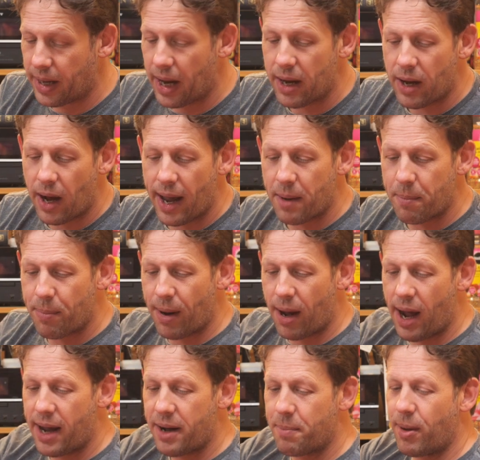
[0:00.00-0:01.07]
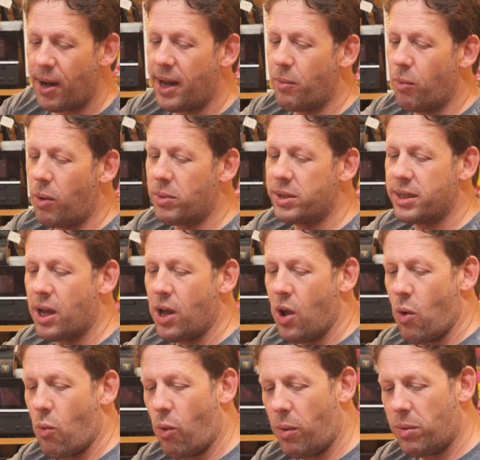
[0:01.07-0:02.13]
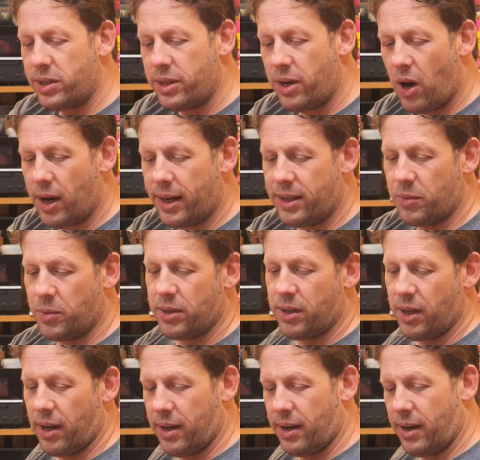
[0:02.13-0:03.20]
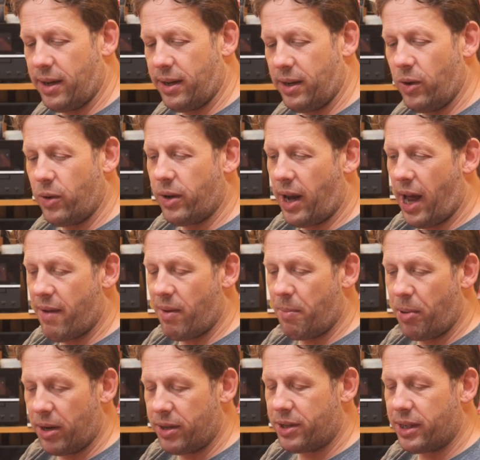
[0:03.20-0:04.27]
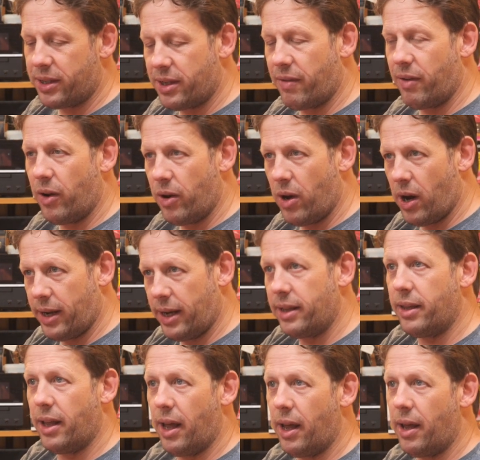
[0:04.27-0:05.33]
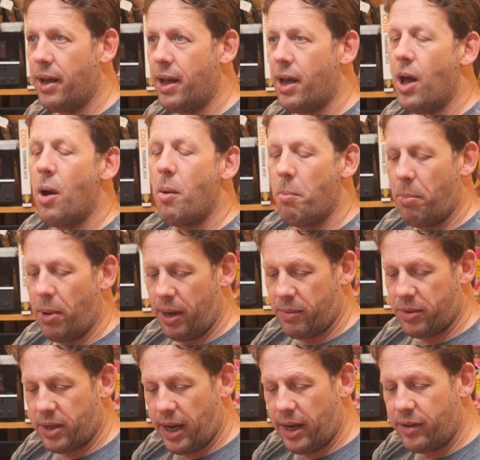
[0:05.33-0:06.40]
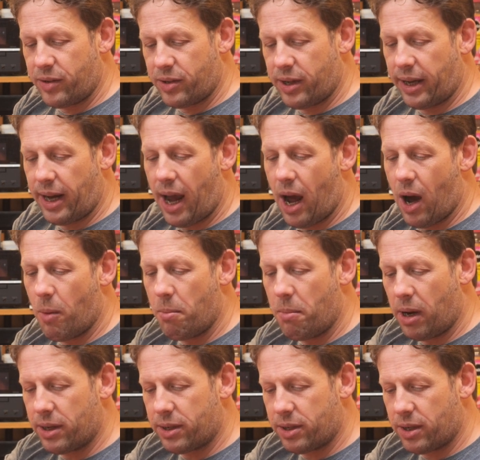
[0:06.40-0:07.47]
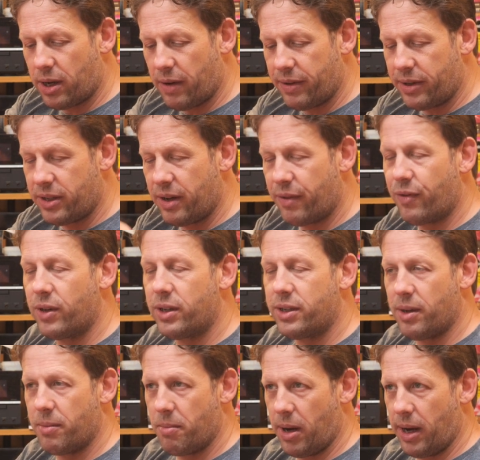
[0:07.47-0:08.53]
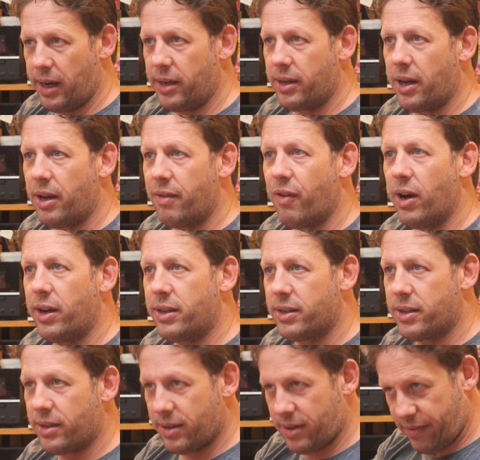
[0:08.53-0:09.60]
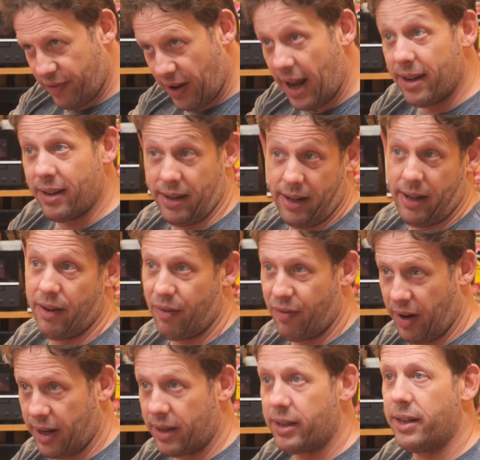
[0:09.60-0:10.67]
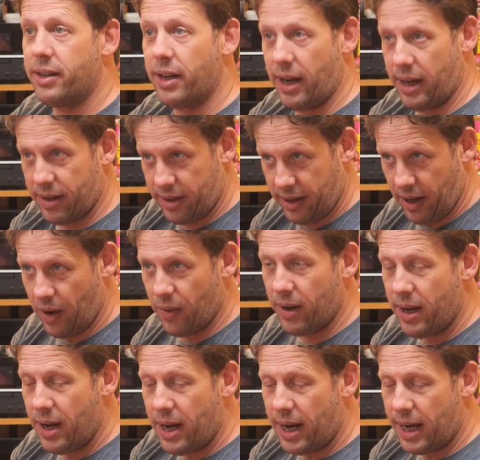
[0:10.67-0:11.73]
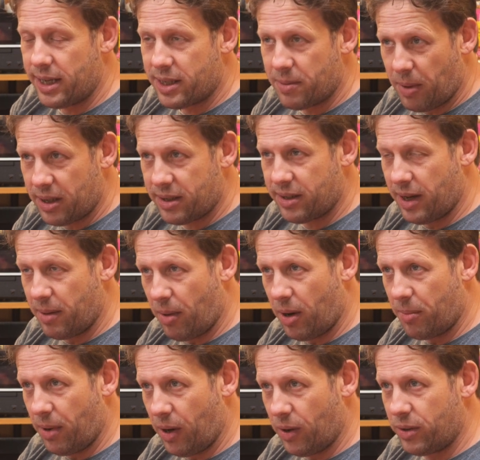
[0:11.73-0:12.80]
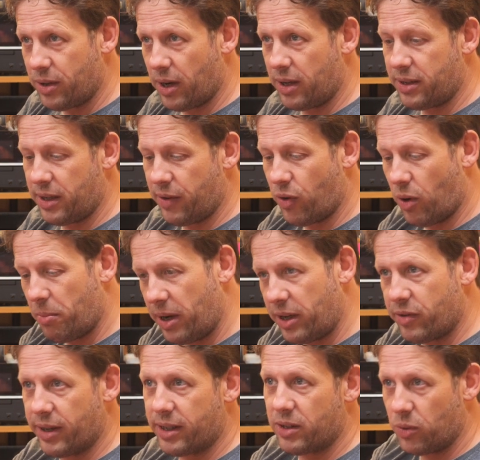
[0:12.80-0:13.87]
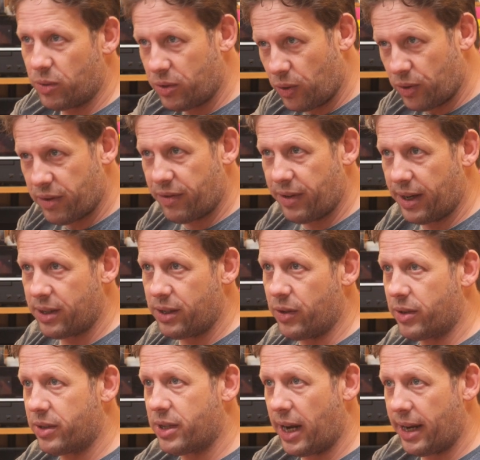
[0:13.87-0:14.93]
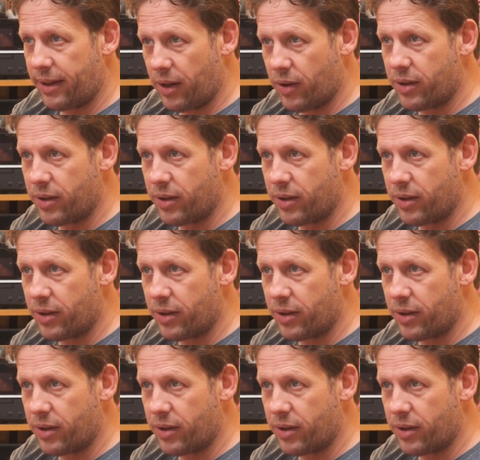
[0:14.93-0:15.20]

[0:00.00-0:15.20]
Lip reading: I had a play. What was nice was that you can have a punchy 709 in there, but it was interesting how much of a difference it made if I flattened it in effect into my cinema modes, and I see you've got matrix and all sorts of things. You can take